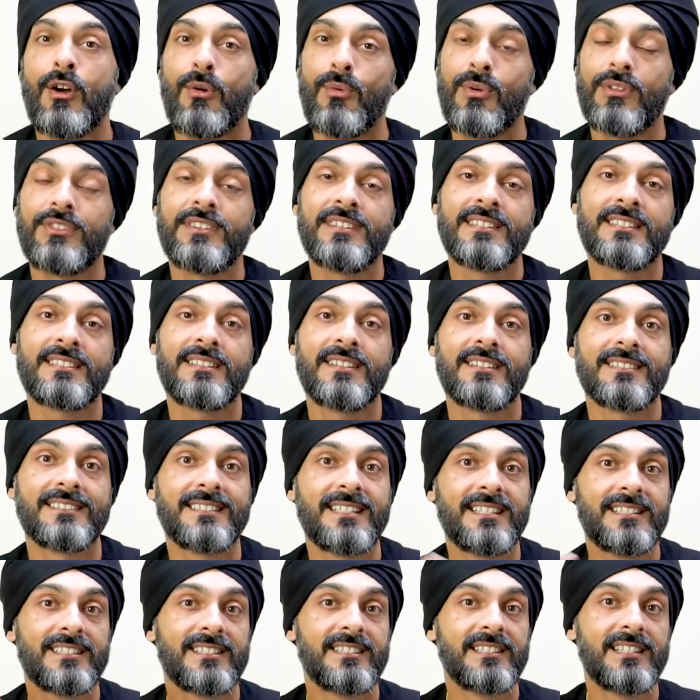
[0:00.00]
What this does,
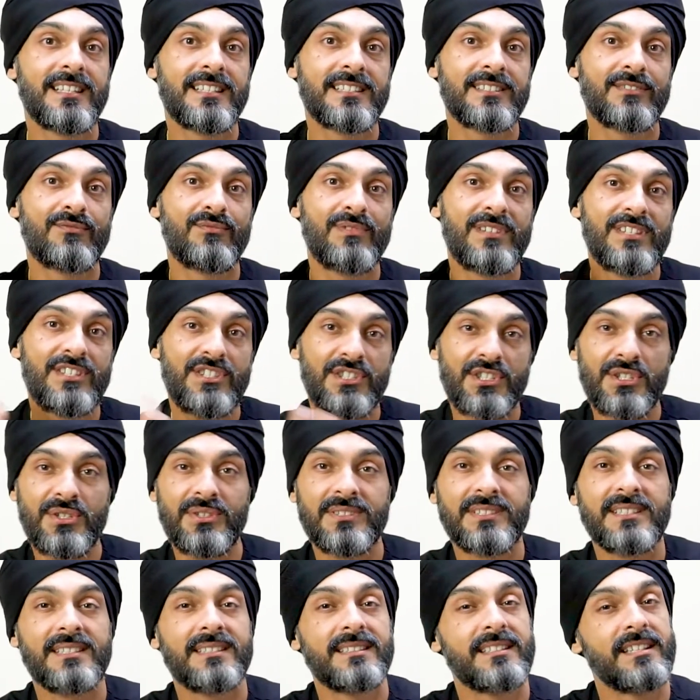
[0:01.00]
this
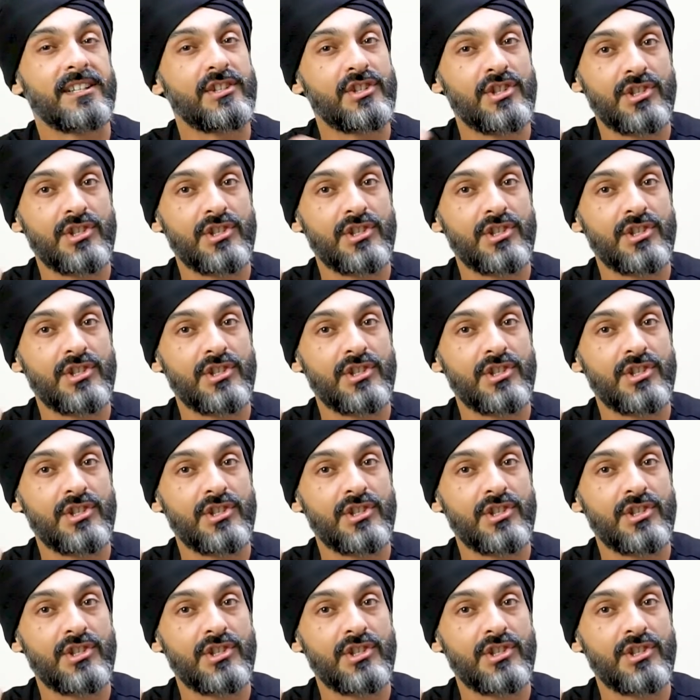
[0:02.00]
reduces the